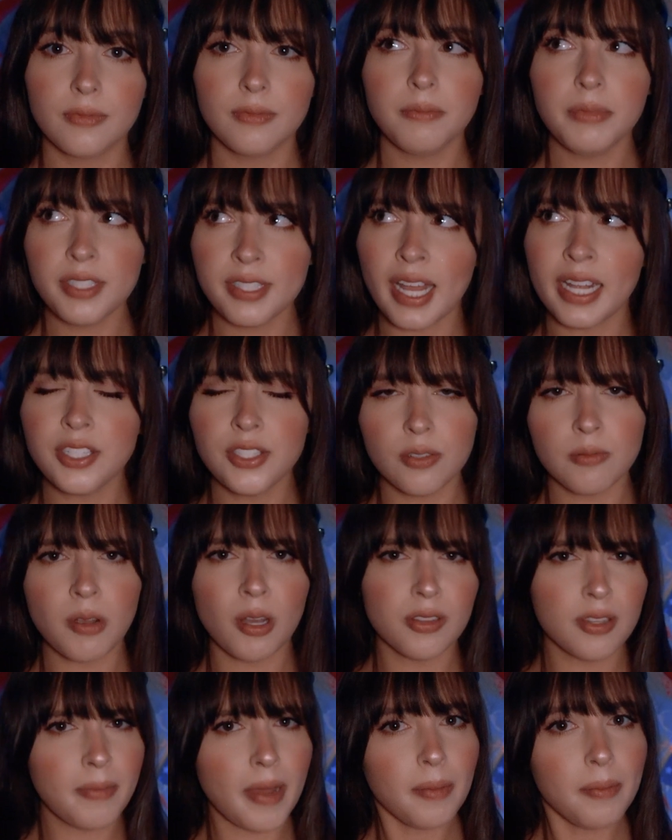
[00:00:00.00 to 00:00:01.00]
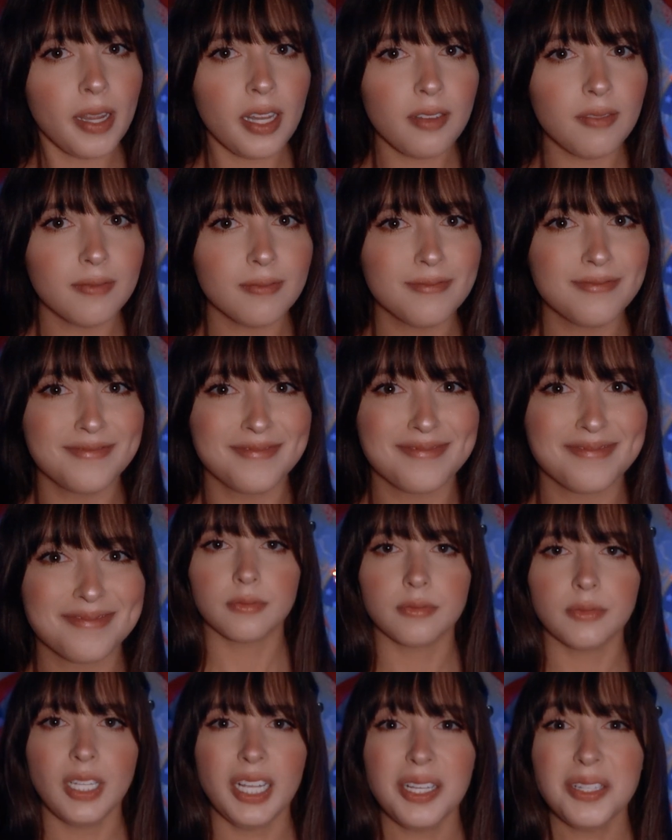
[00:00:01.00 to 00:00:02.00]
besides the 12th Amendment.
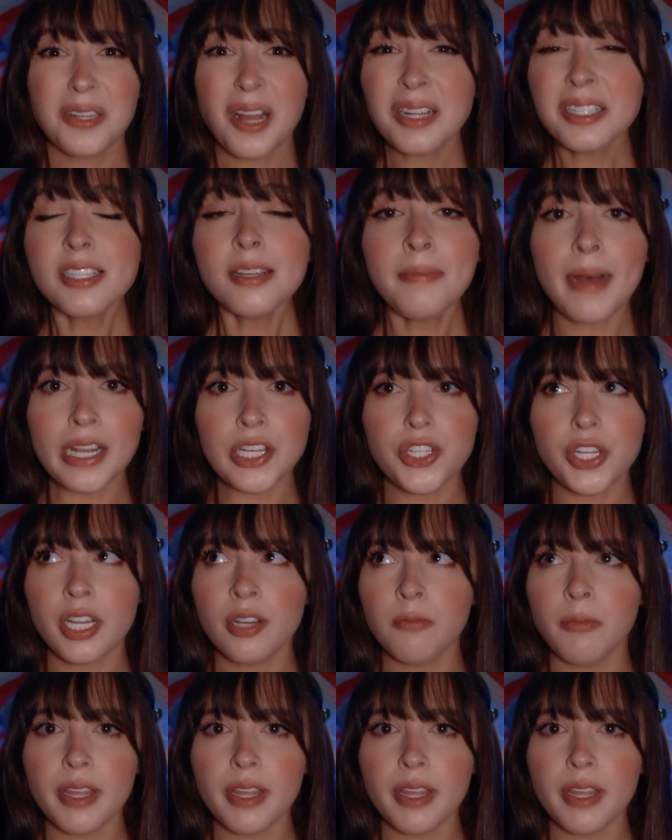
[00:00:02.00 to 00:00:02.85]
Not to mention,